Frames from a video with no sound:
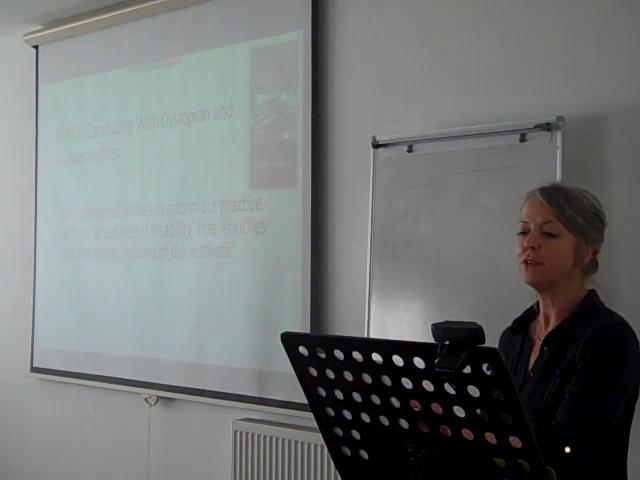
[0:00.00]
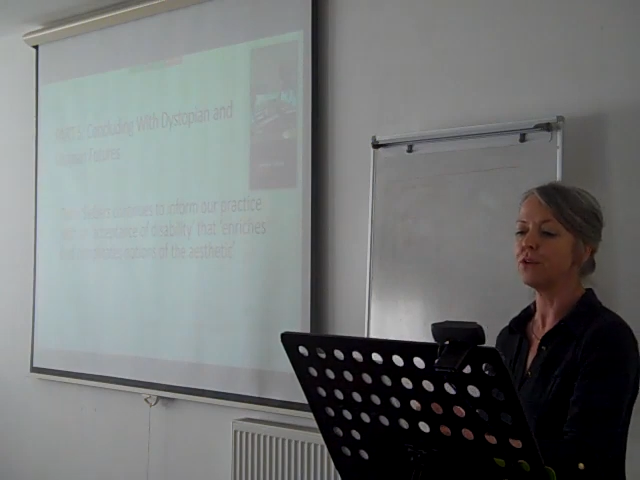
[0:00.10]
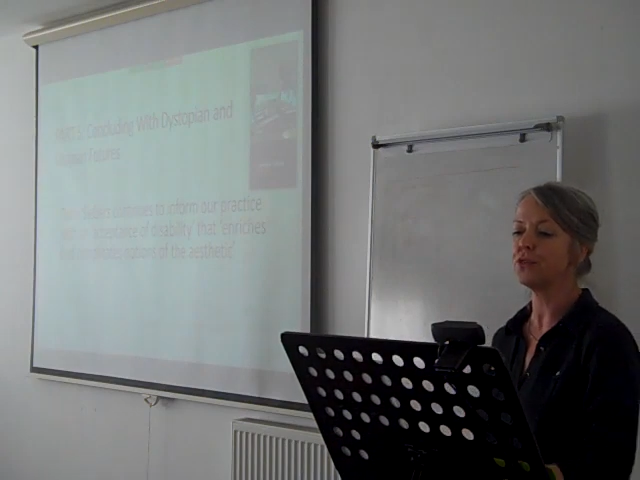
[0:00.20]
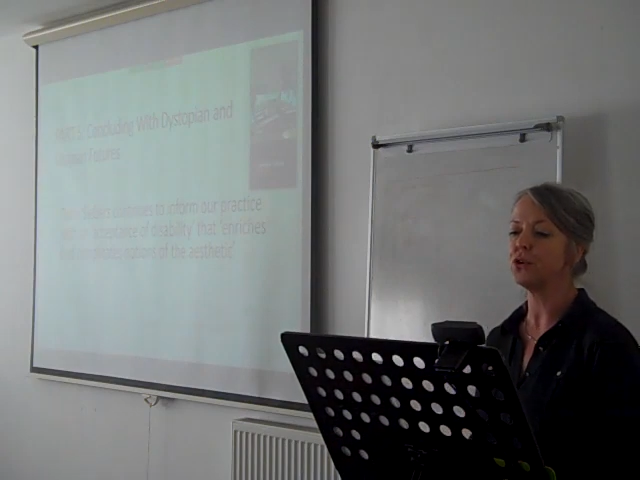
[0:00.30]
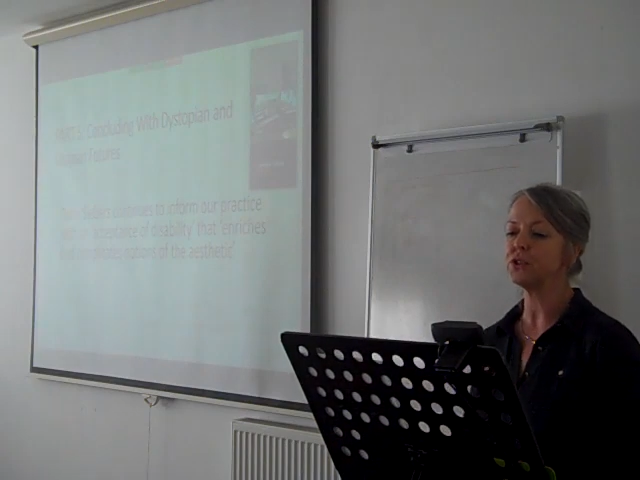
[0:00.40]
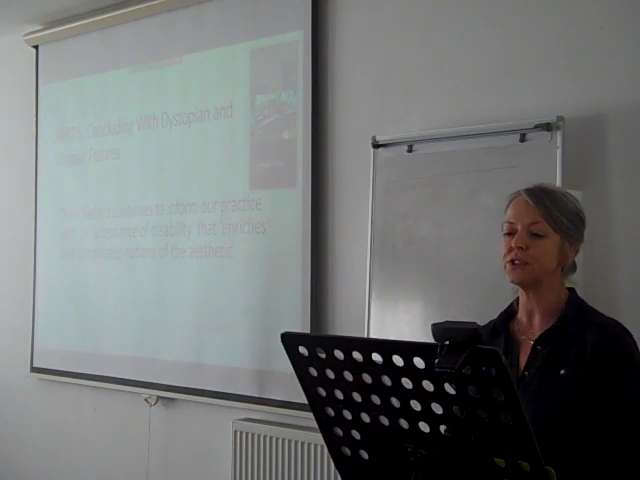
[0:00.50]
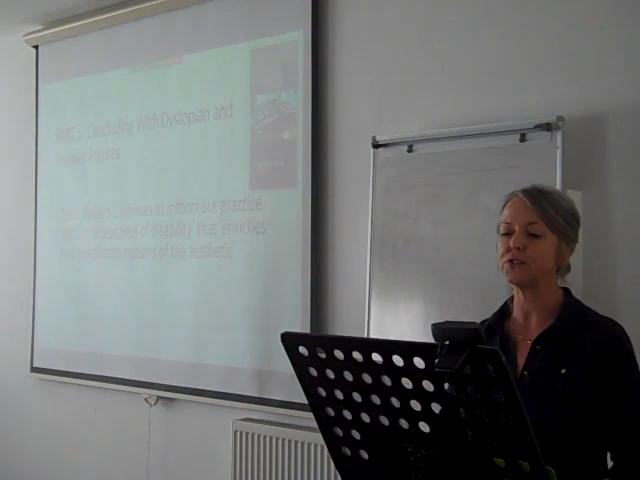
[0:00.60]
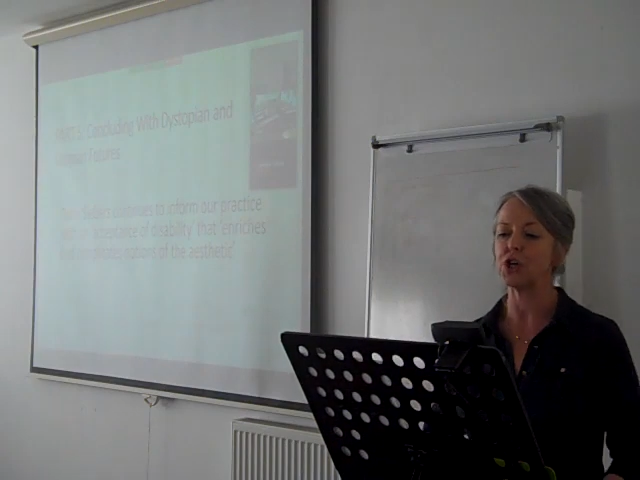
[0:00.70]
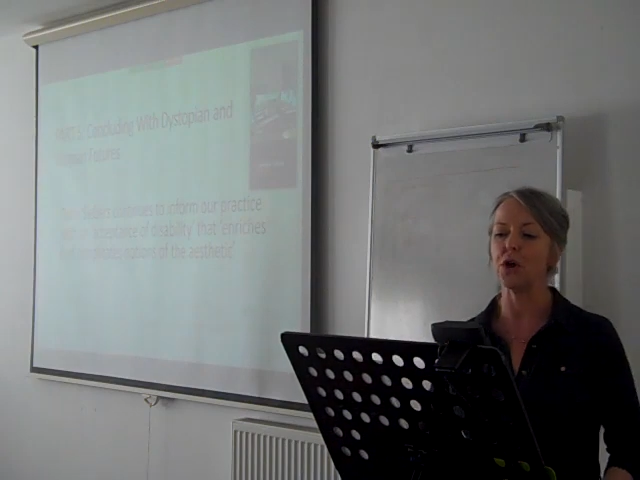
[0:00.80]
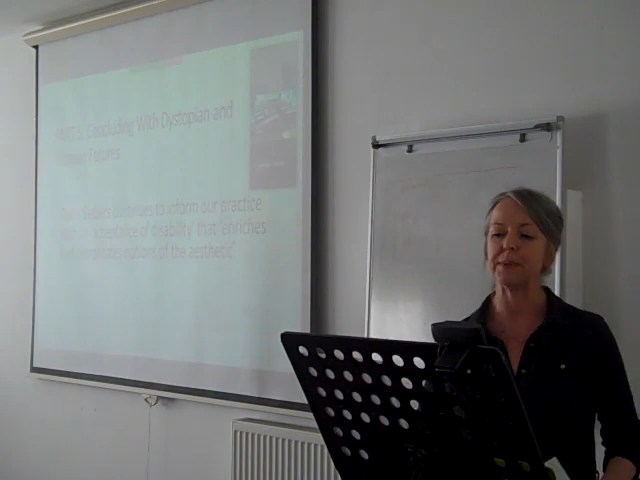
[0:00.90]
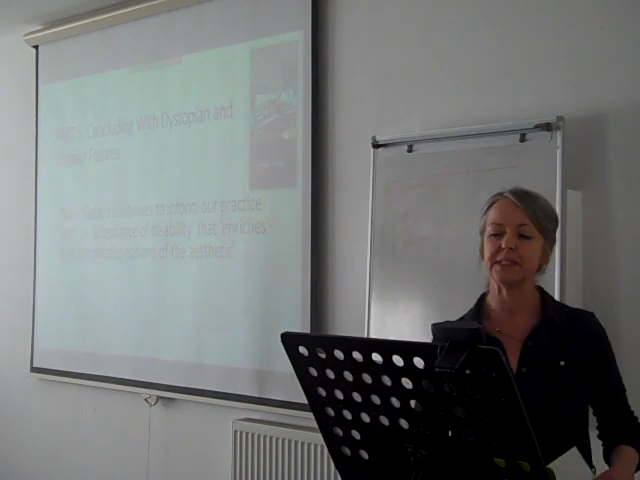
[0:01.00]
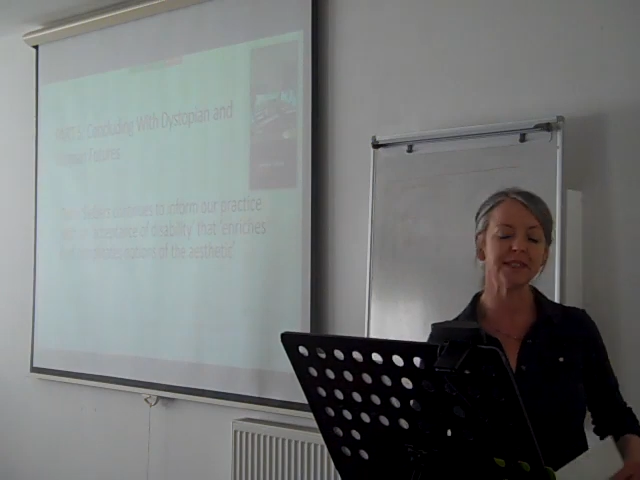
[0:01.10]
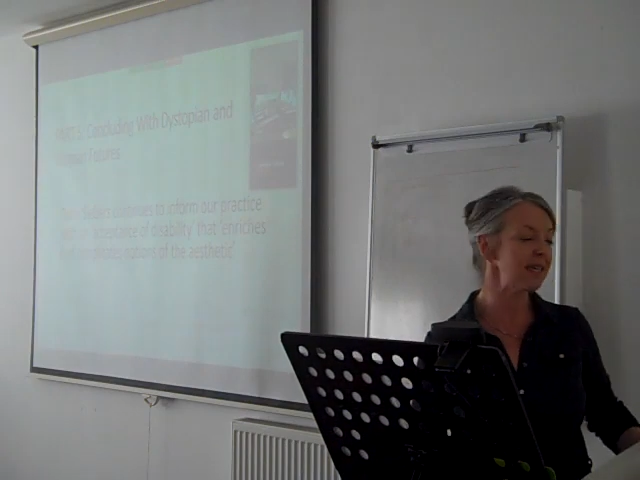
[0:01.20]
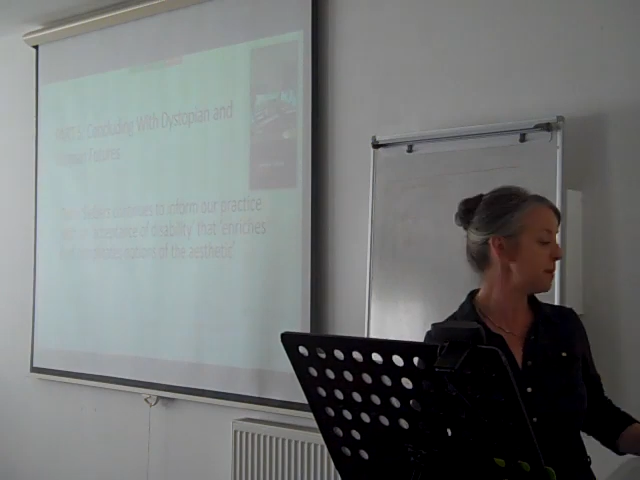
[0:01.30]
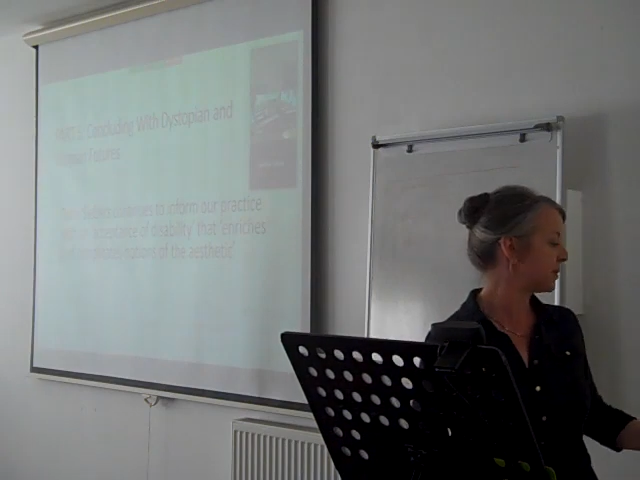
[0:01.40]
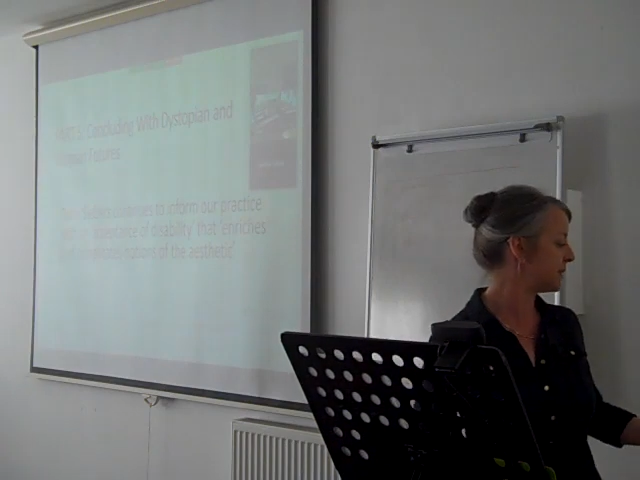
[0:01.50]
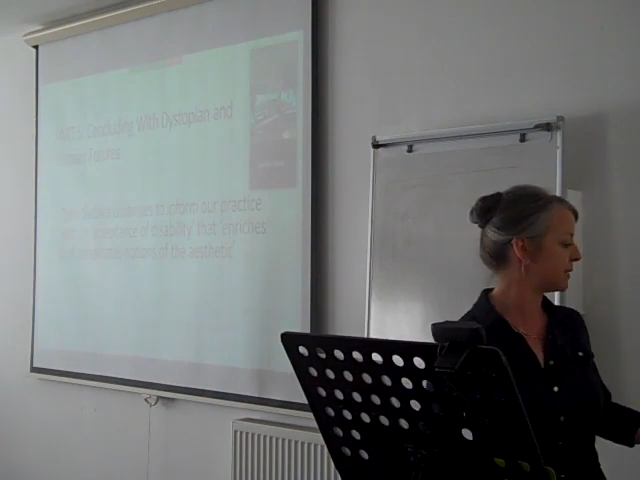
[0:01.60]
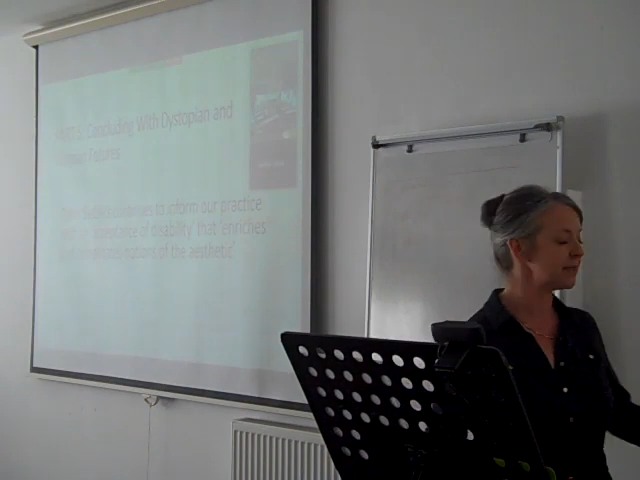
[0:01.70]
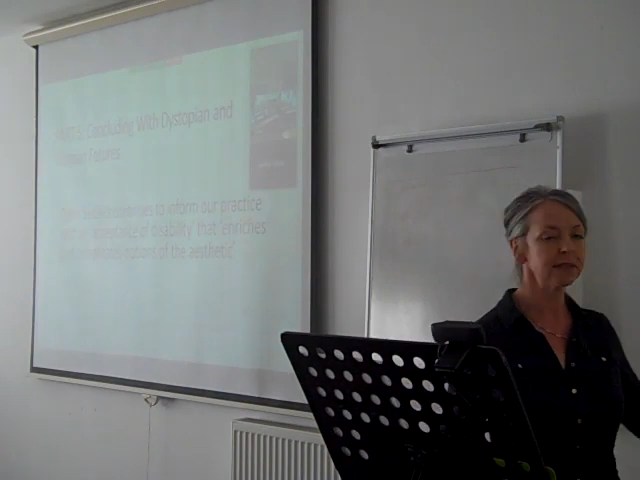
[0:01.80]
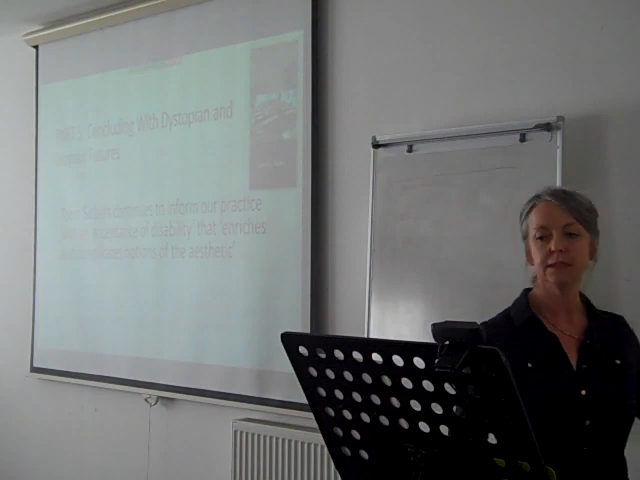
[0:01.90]
The thoughts of Tobin
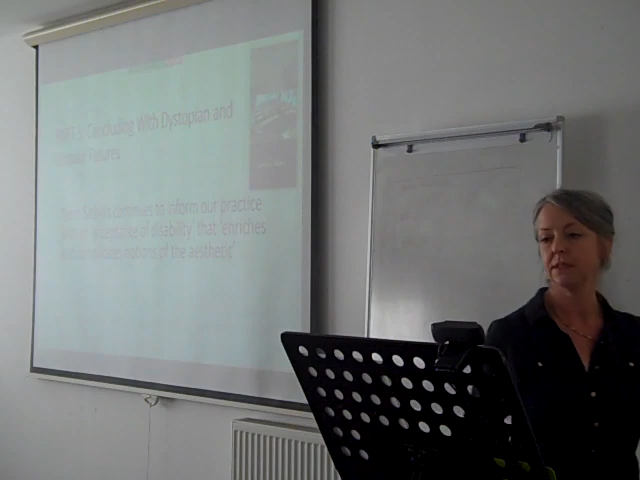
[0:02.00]
Siebers